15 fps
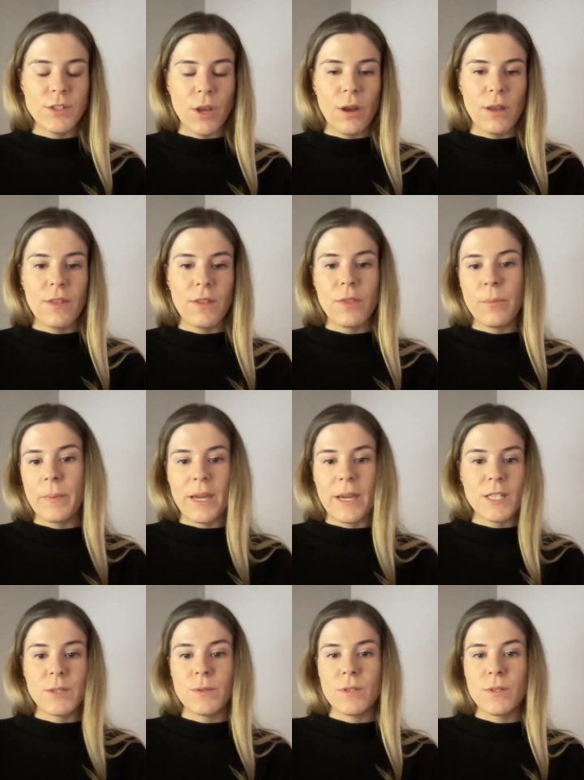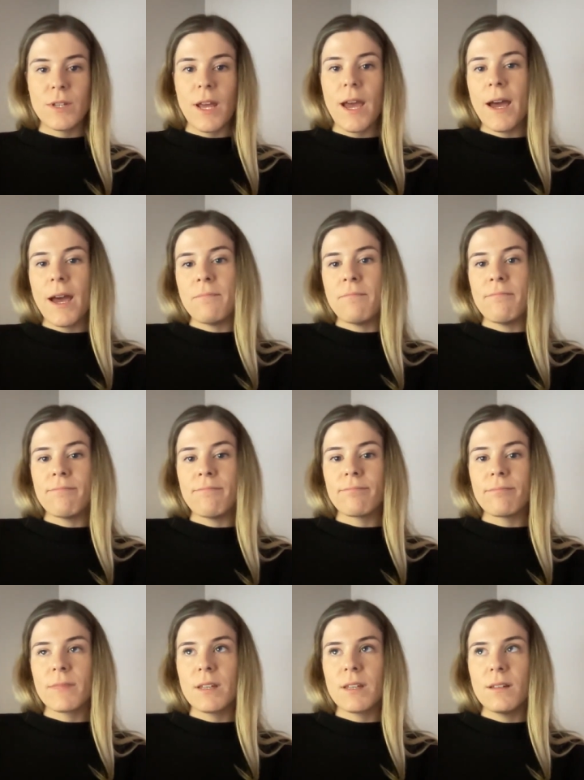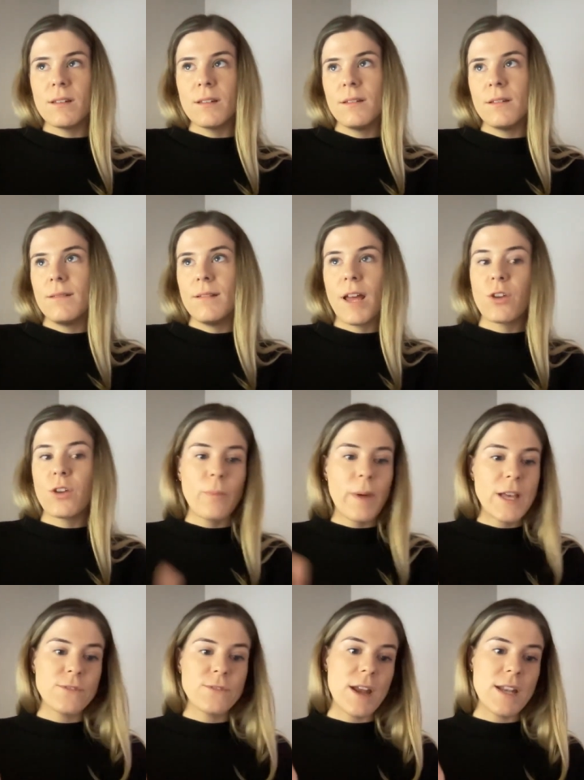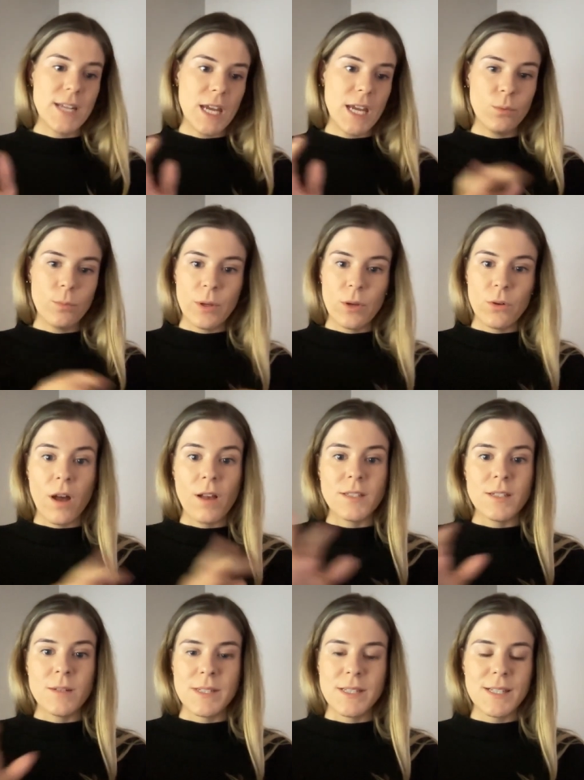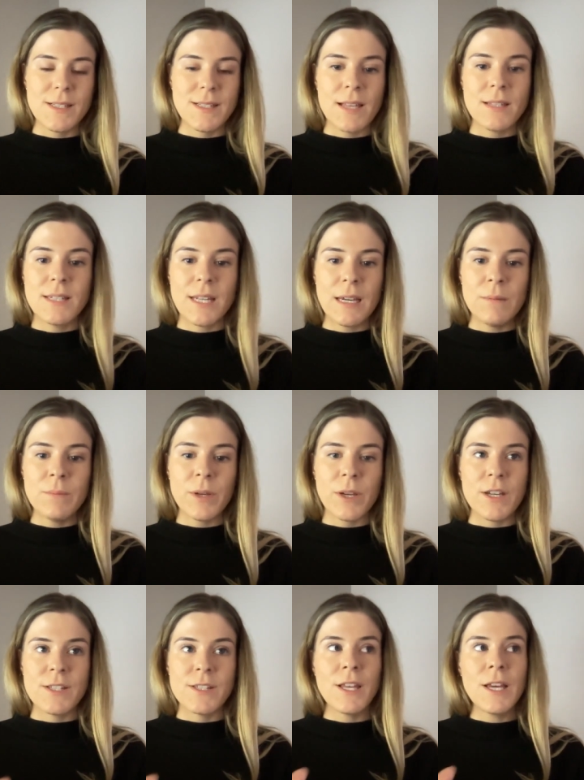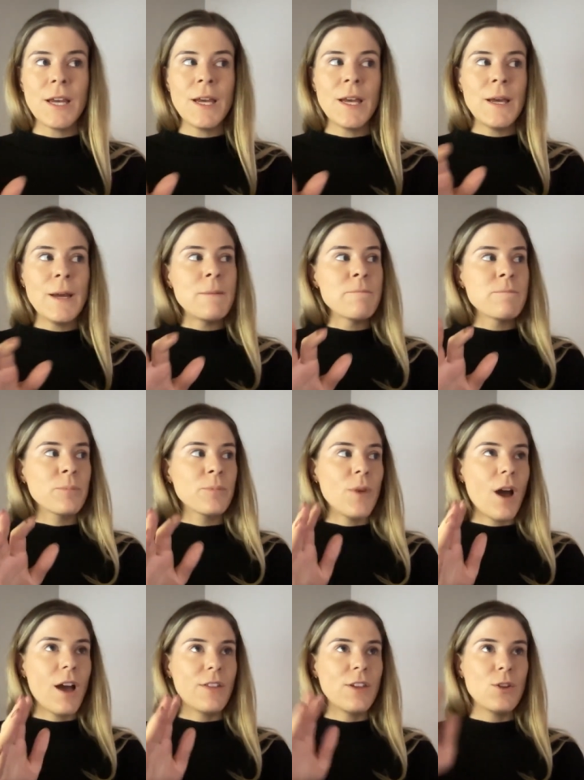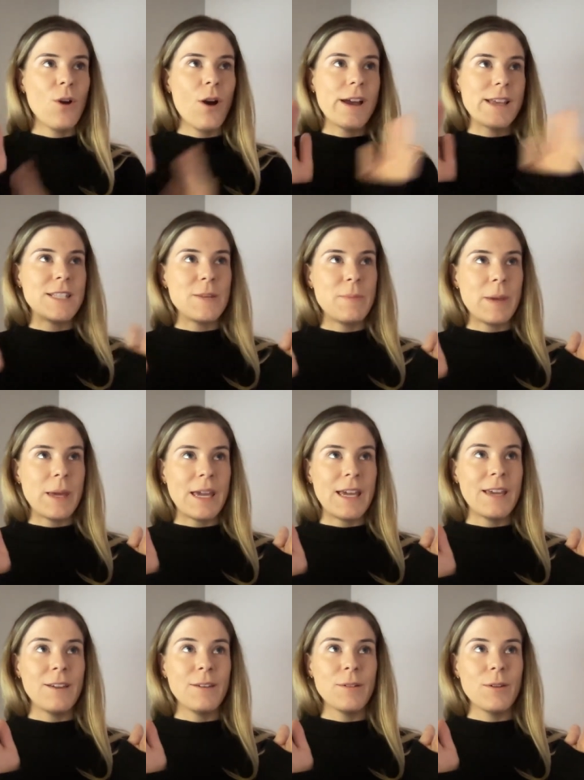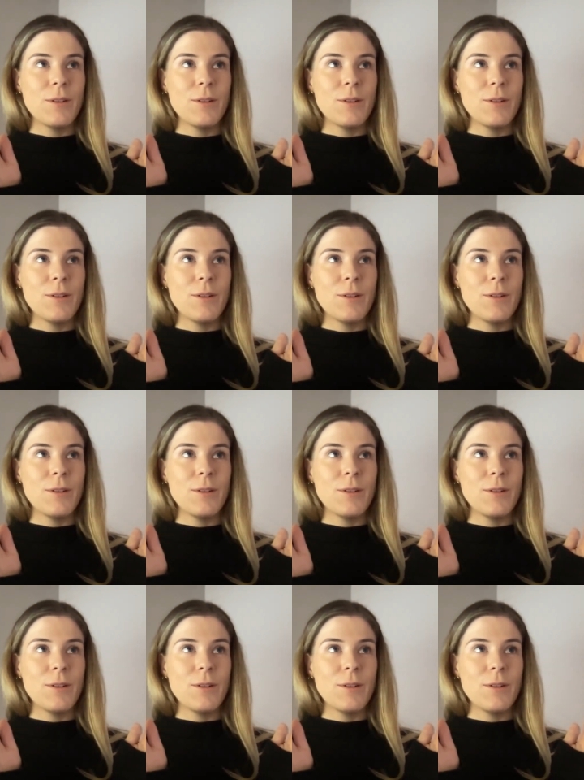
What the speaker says: So I think the biggest, like your best friend here will be your customer success team, because I think your ICP,